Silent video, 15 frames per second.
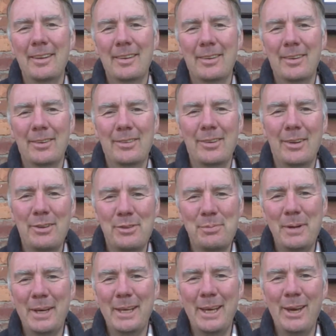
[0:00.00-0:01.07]
The sun's
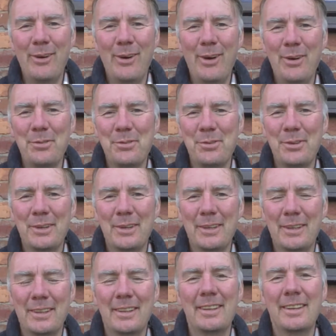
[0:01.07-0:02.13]
back out after
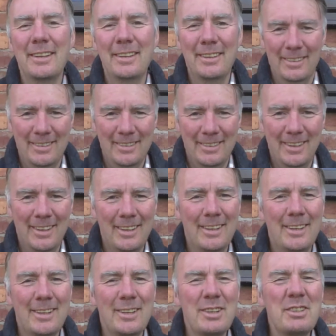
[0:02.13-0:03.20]
a
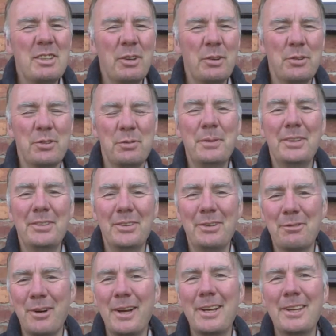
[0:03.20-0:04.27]
little smidgen of
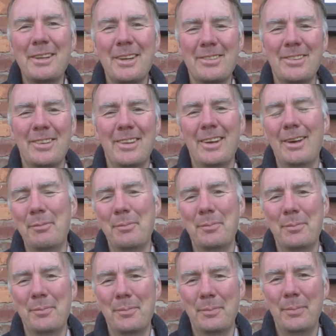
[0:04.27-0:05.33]
rain yesterday. I'm
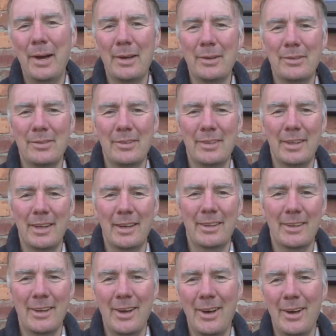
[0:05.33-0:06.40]
back sitting out in the
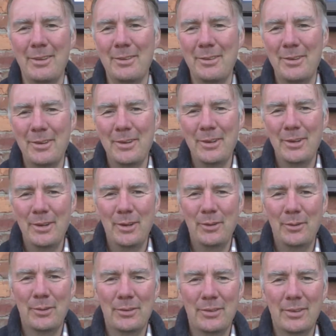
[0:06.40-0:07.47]
garden,
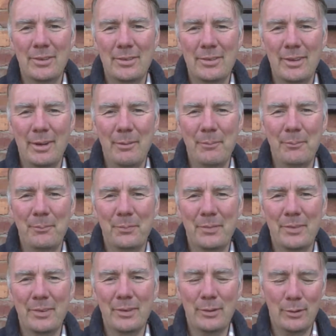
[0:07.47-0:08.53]
which is
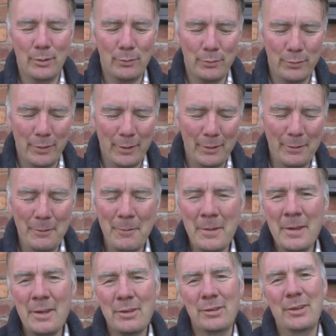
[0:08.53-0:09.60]
good fun.
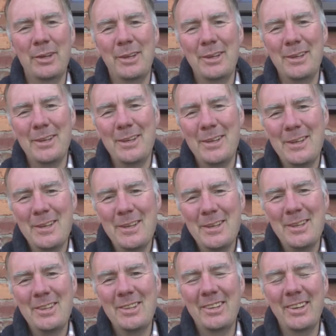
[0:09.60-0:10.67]
So here
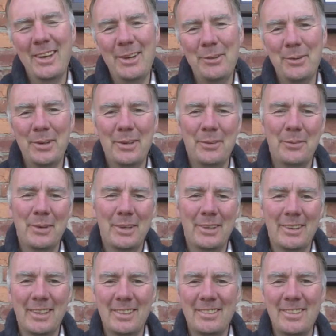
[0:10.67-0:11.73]
today we're going to
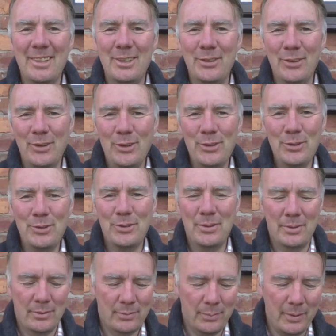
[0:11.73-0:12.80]
continue on Luke
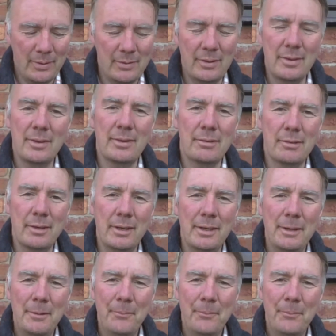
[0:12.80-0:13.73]
23.